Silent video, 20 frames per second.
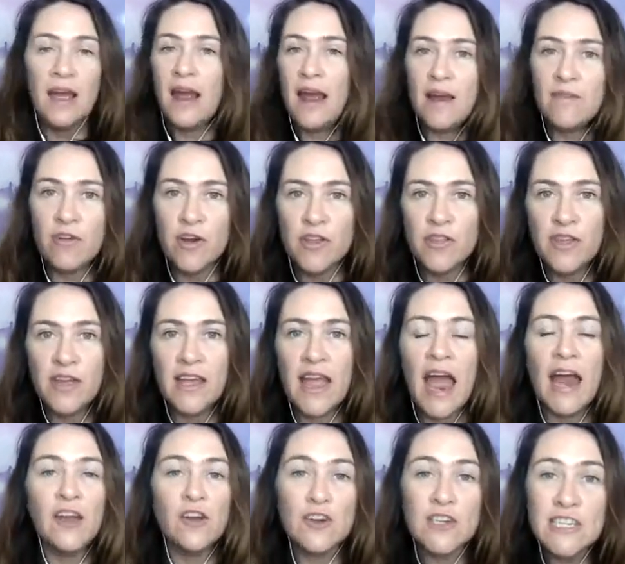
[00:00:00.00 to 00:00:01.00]
everything
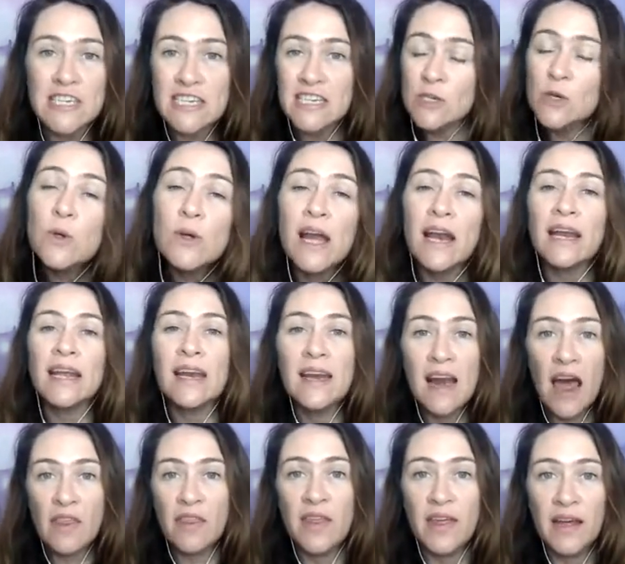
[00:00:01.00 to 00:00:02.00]
and you're still getting
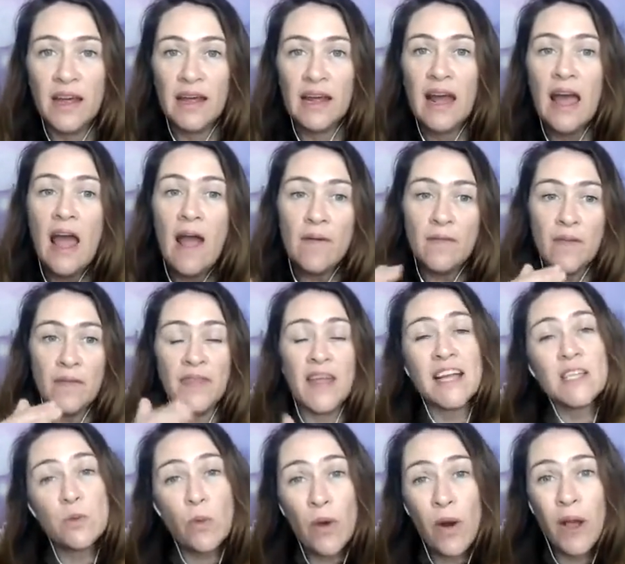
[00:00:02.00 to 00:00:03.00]
nothing, then
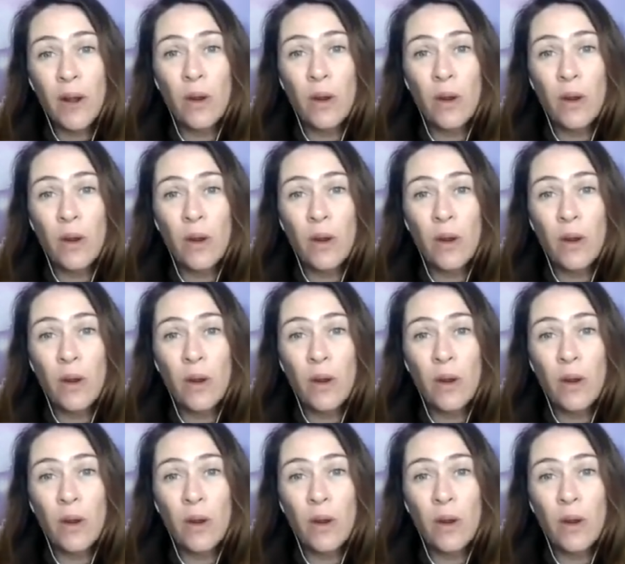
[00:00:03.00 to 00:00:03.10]
that's what I